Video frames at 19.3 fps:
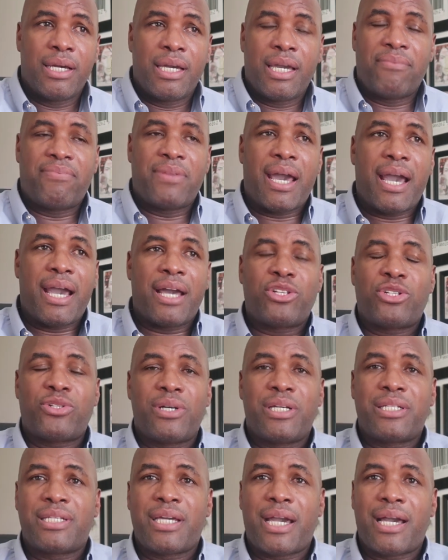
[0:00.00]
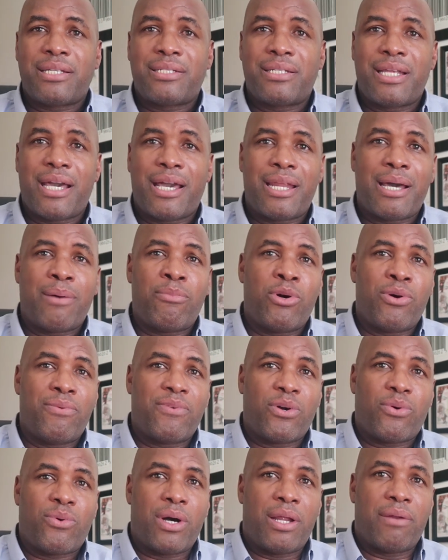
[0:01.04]
If the answer is yes, then I'm
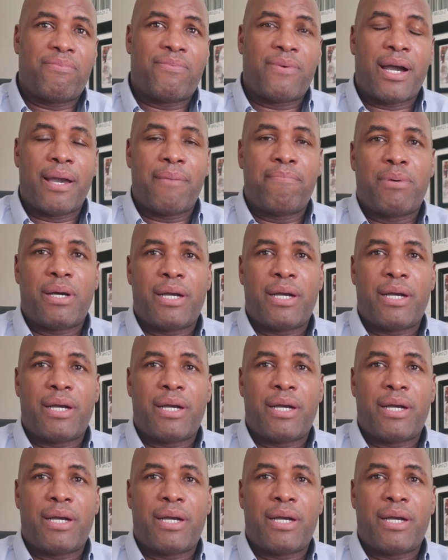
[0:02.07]
overqualified.